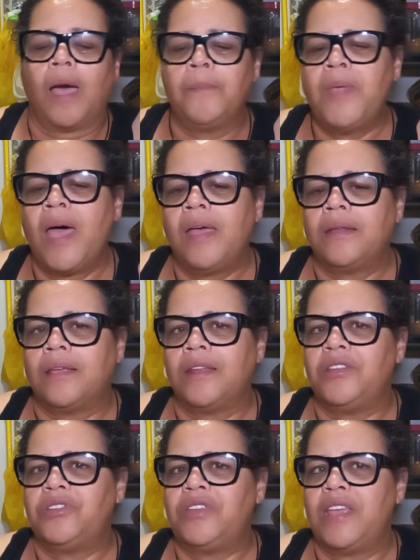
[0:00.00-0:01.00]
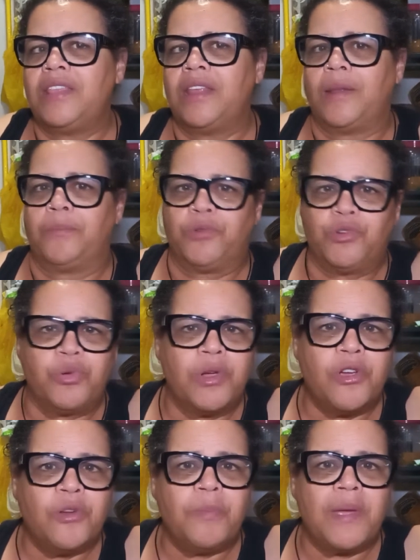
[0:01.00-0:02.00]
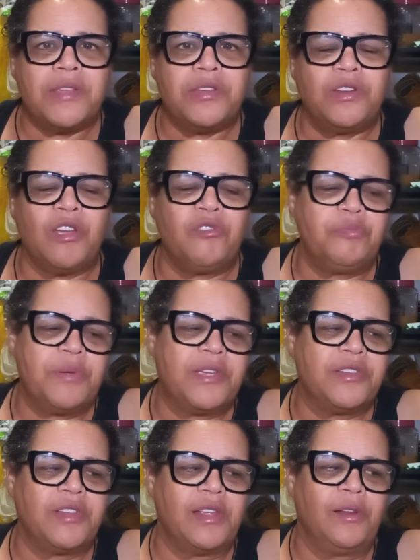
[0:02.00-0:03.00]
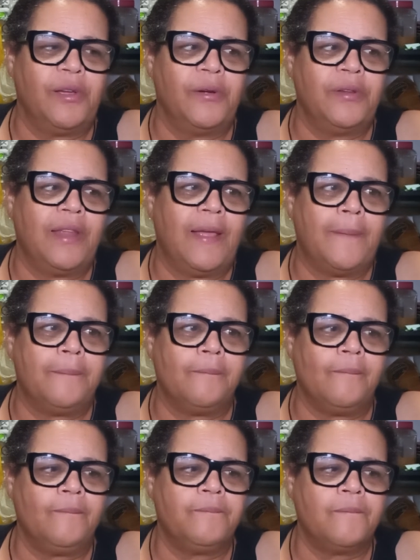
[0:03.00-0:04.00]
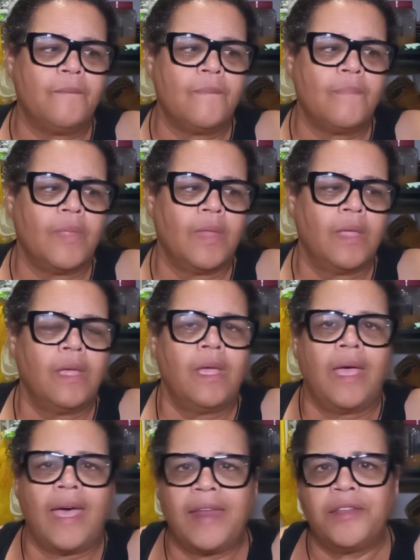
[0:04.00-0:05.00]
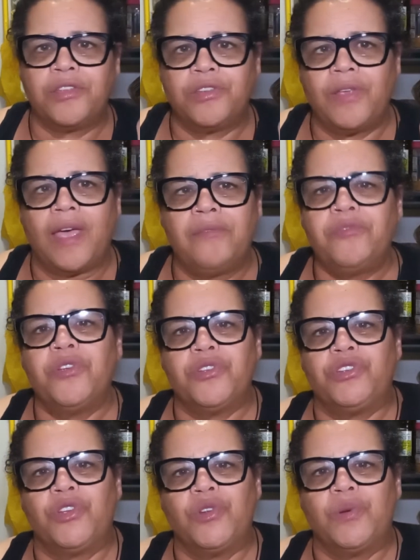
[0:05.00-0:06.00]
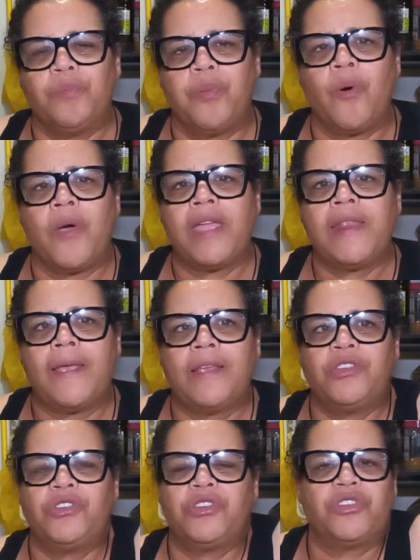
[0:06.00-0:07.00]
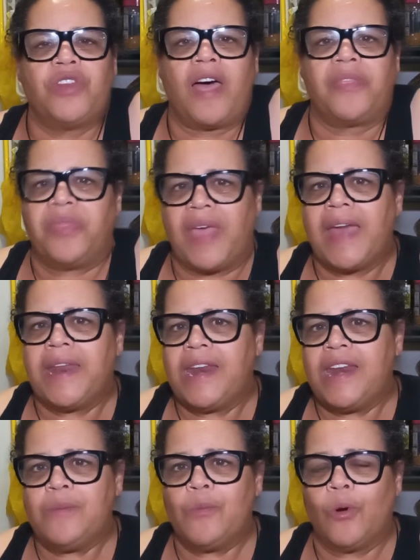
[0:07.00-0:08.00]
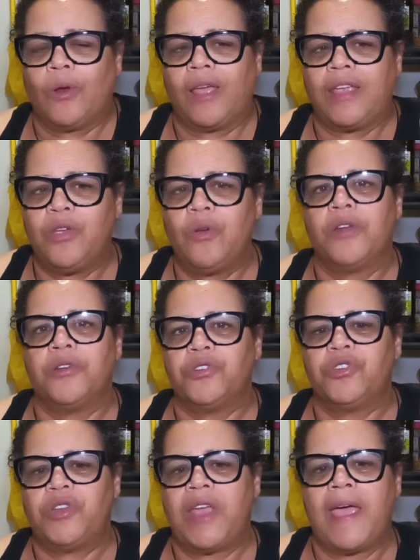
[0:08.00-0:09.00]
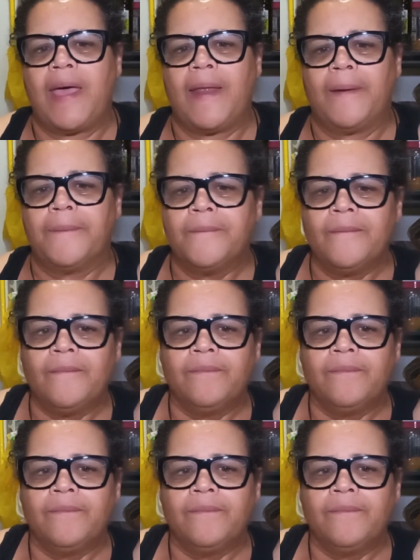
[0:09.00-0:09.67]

I'm not going to say that I'm triggered by stuff, because I learned that after a certain point, it's just not that anymore. Like, you understand